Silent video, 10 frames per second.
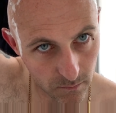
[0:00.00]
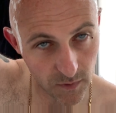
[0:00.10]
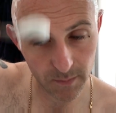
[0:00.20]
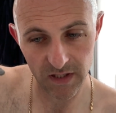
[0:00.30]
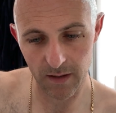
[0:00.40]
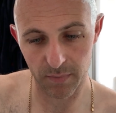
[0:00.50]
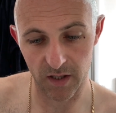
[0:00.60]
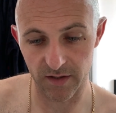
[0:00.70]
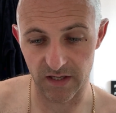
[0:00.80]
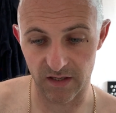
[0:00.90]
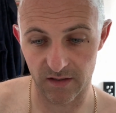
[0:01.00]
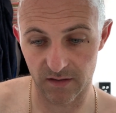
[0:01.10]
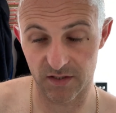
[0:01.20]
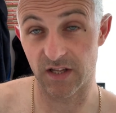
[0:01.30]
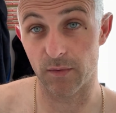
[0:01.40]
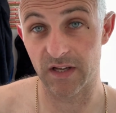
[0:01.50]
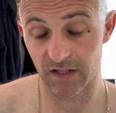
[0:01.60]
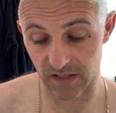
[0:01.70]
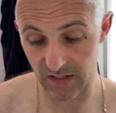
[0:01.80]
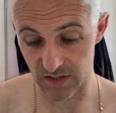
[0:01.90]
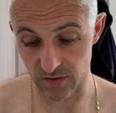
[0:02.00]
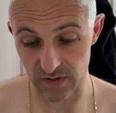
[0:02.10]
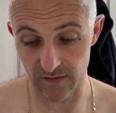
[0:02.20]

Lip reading: I mean, that part there, it's directly against the grain.